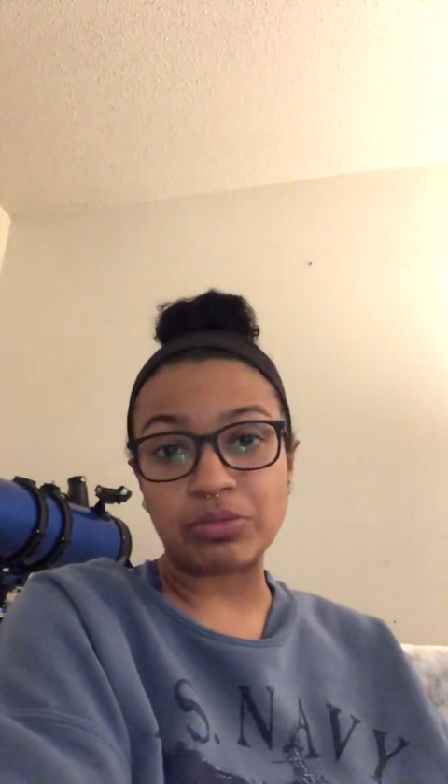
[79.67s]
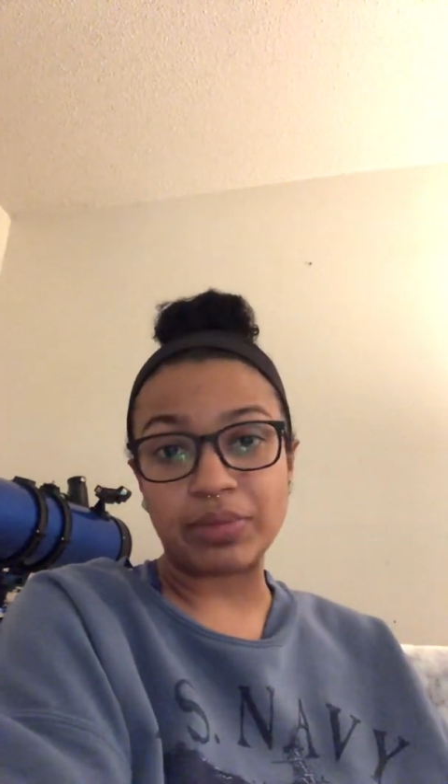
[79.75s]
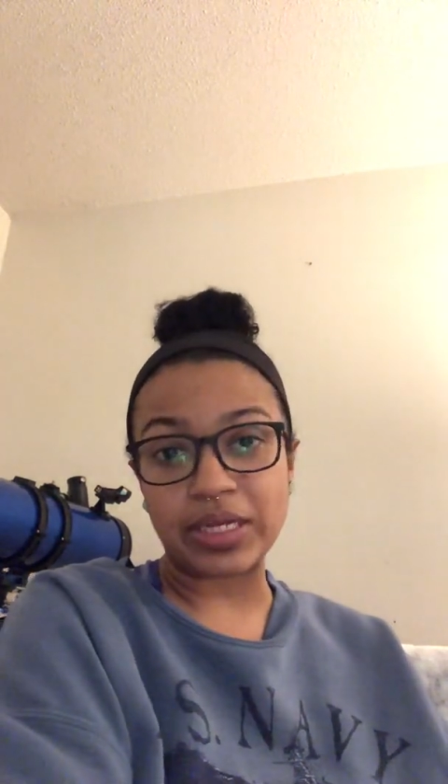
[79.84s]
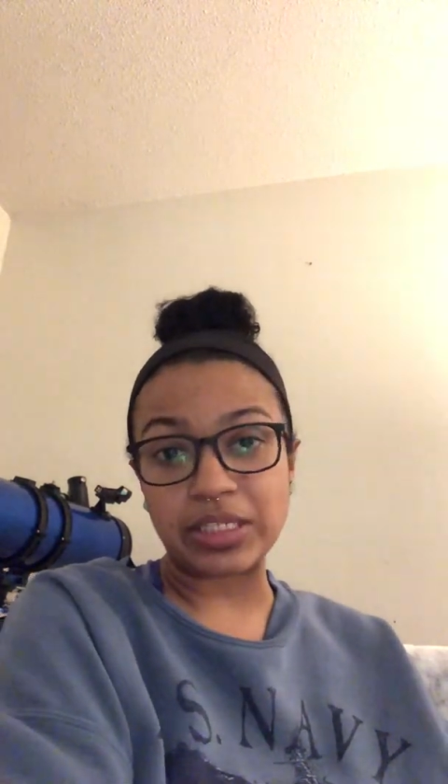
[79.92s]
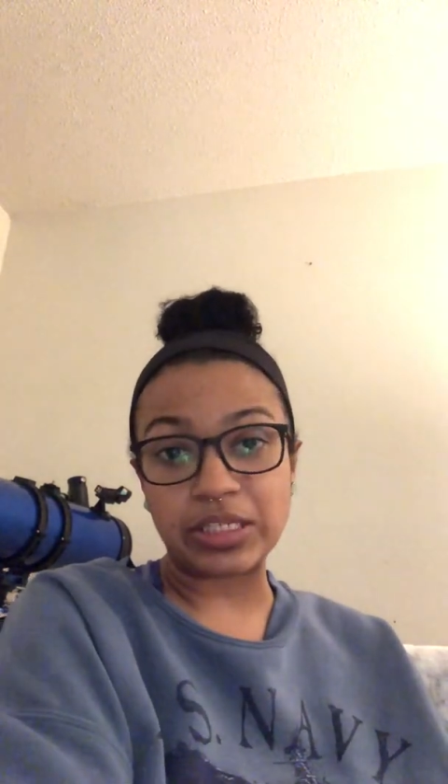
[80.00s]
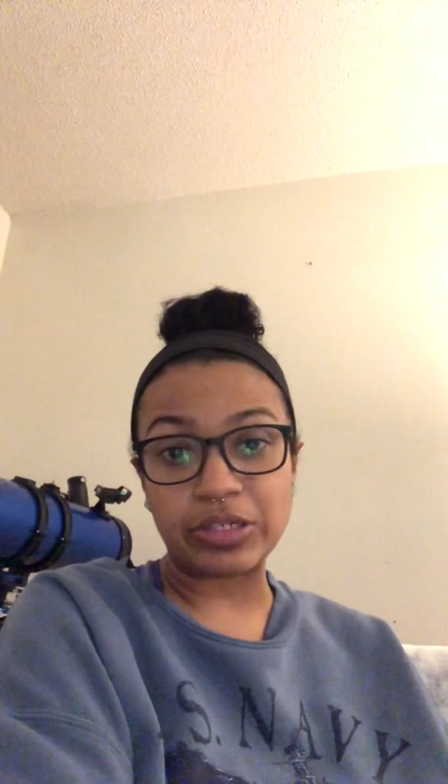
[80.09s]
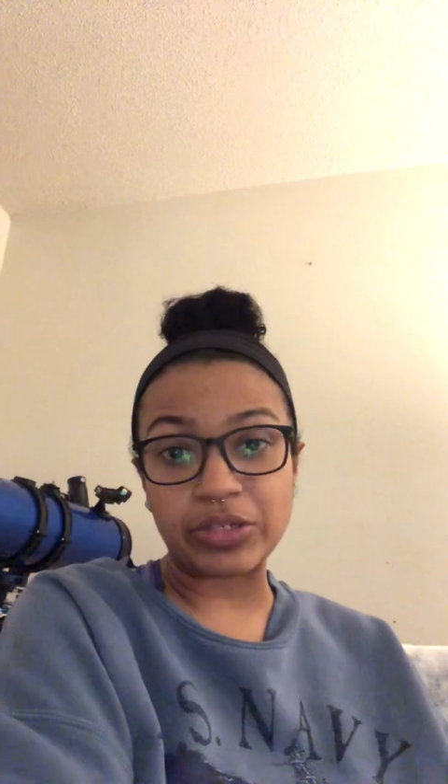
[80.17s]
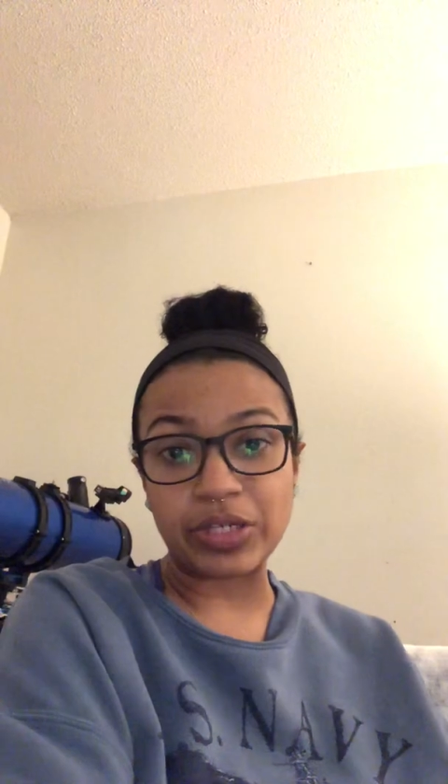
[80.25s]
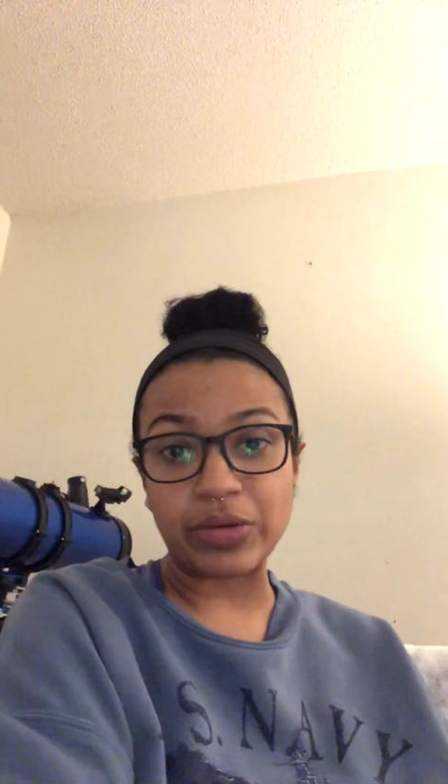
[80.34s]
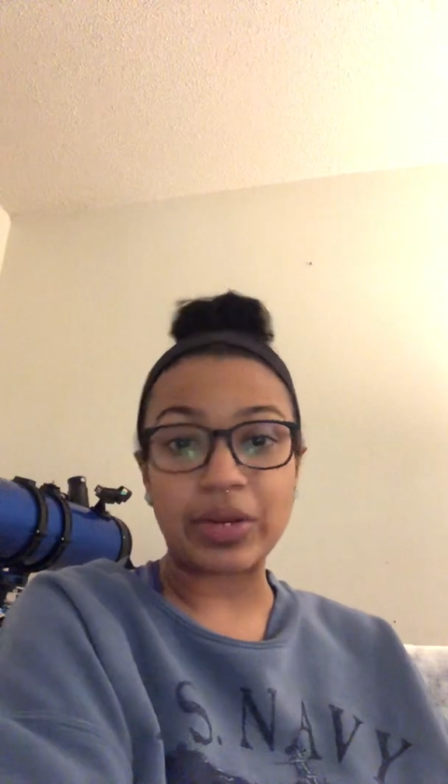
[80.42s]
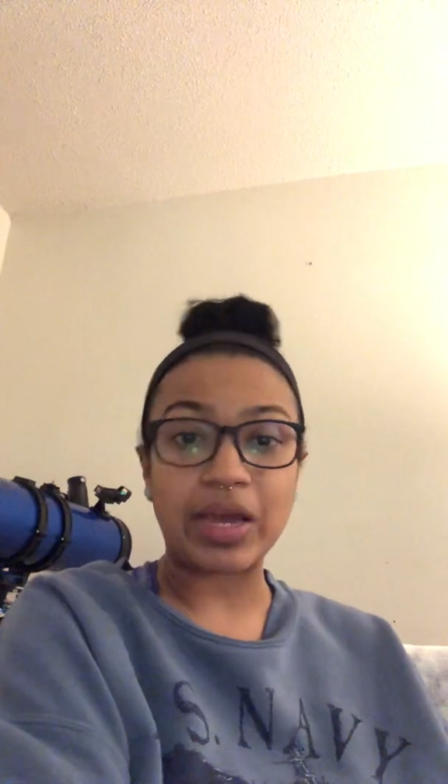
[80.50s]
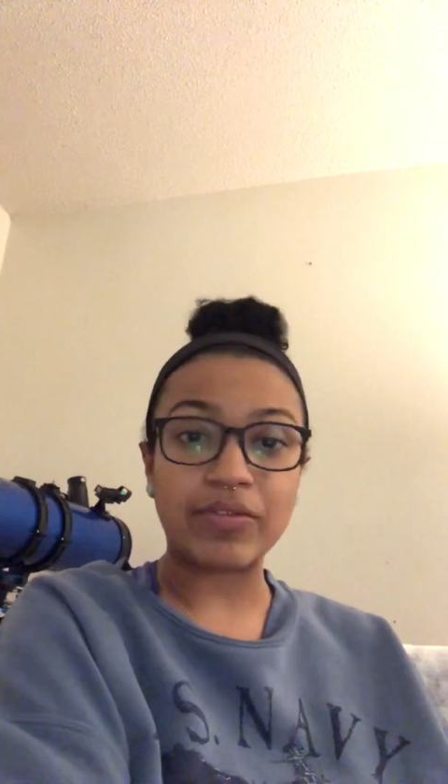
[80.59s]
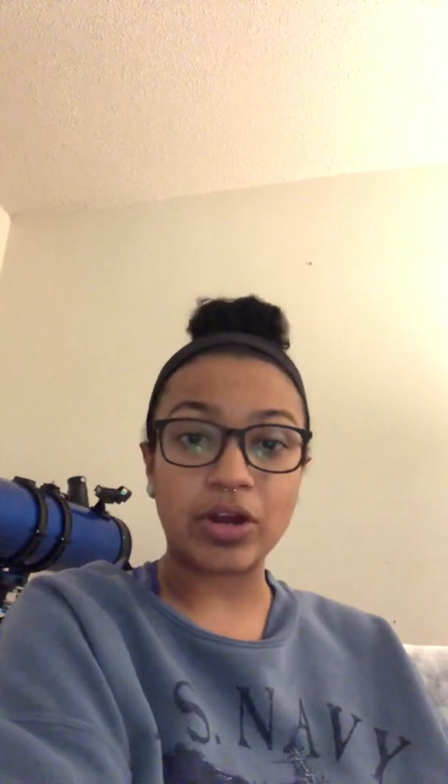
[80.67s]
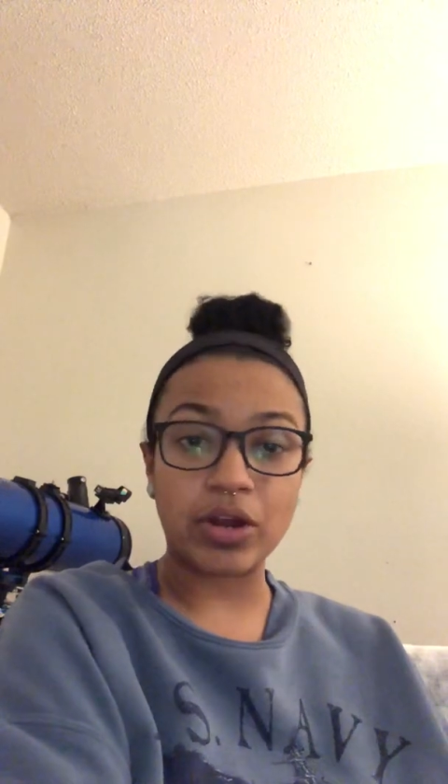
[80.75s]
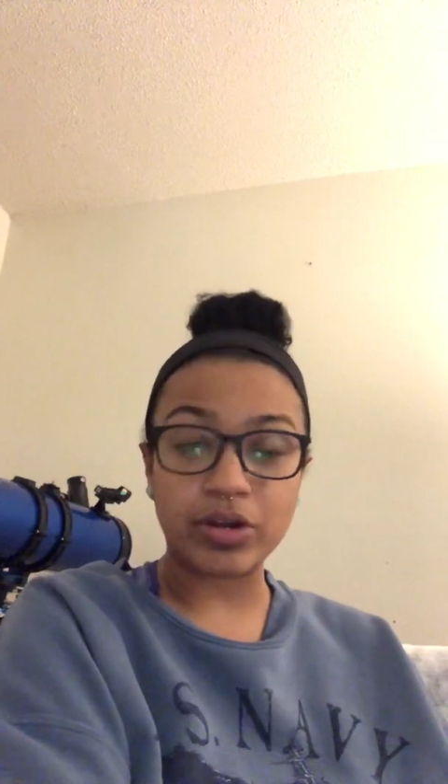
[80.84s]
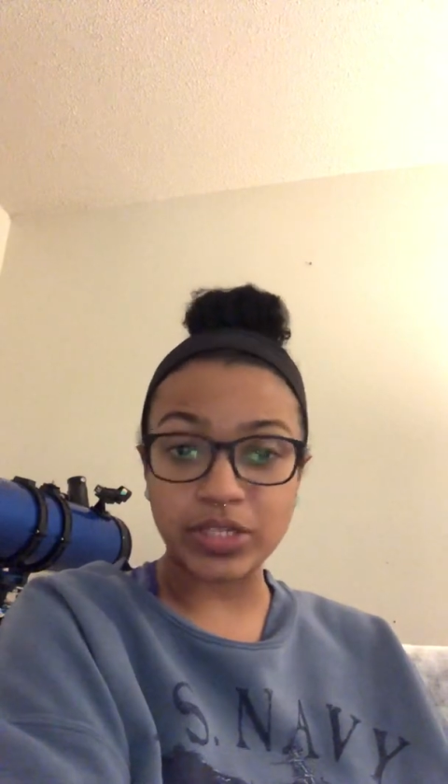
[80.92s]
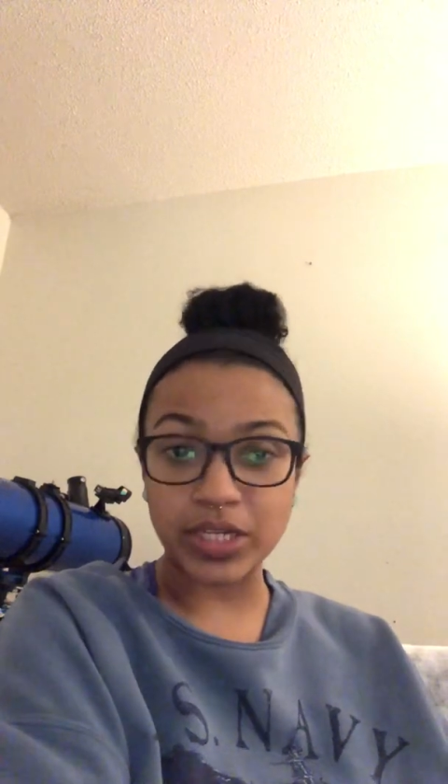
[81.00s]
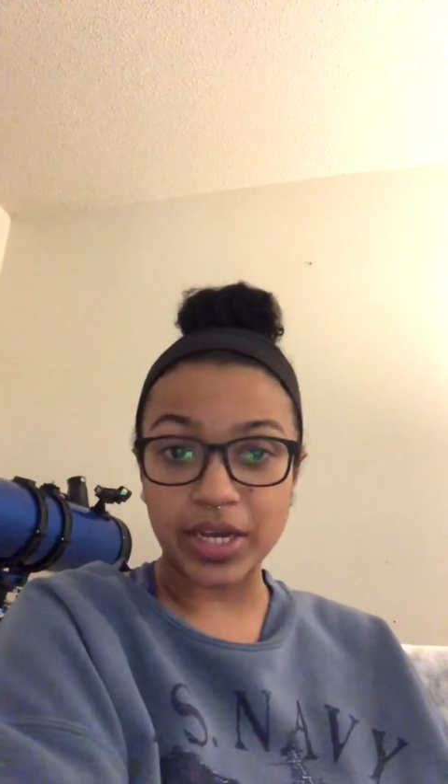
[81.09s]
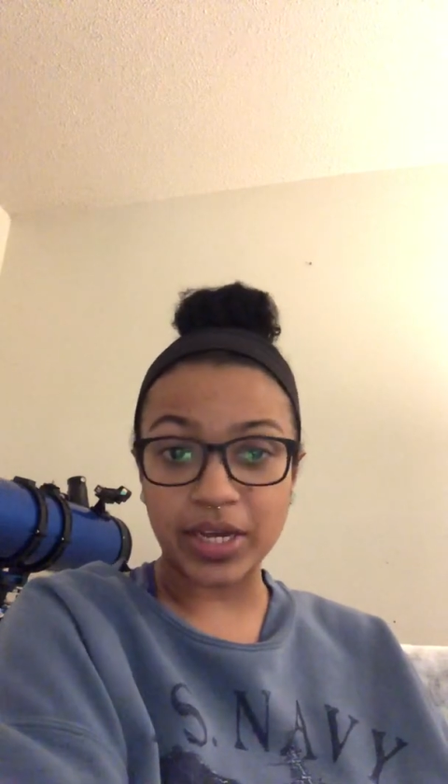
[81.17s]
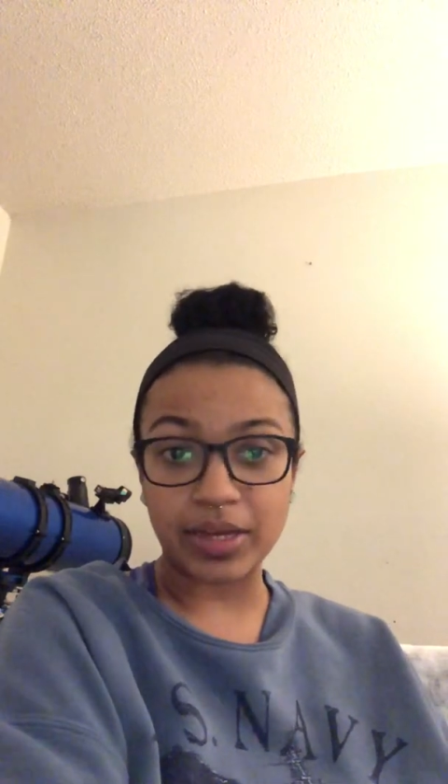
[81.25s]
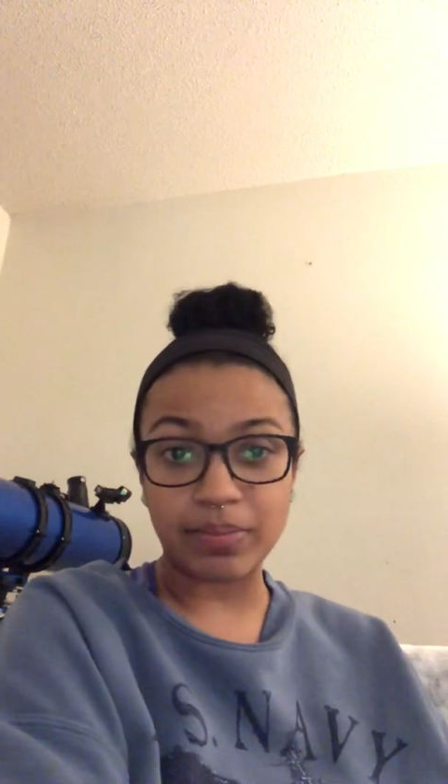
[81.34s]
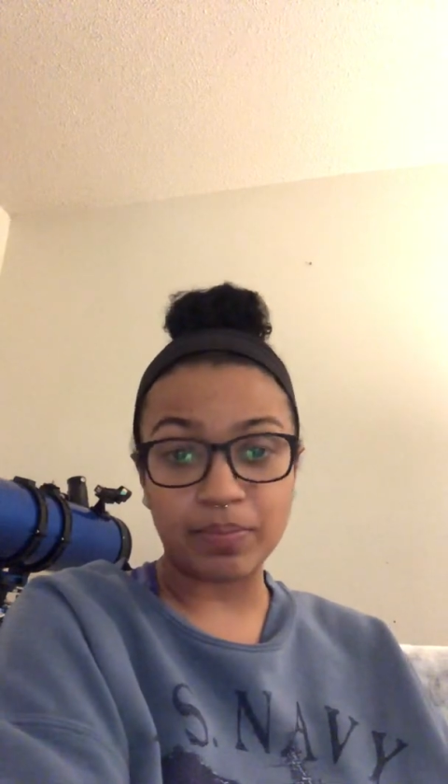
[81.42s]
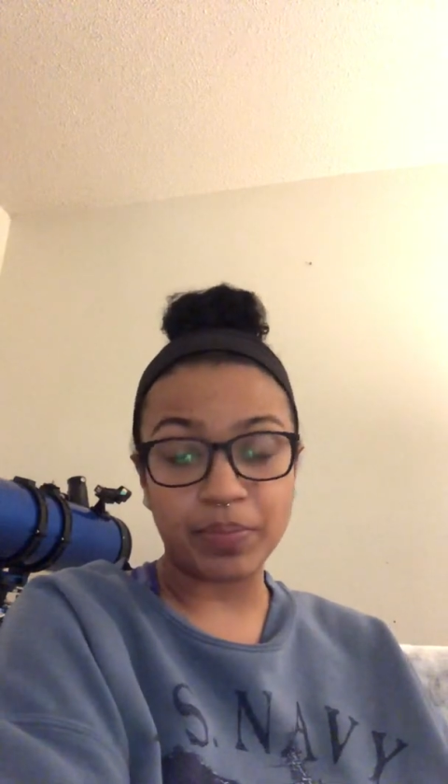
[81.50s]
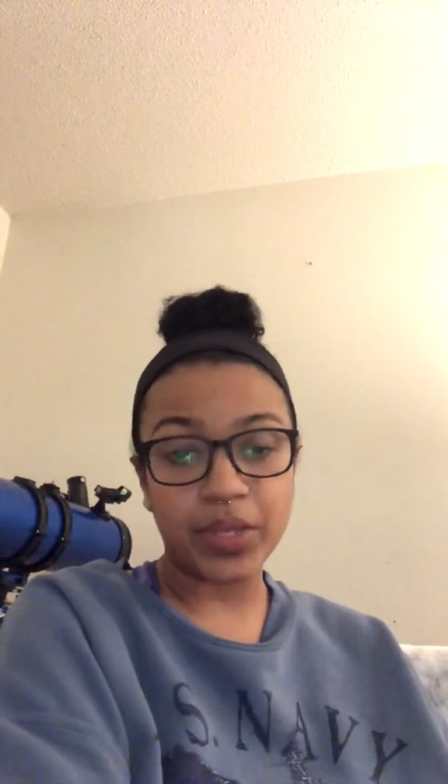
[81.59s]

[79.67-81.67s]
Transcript: bacteria would have a hard time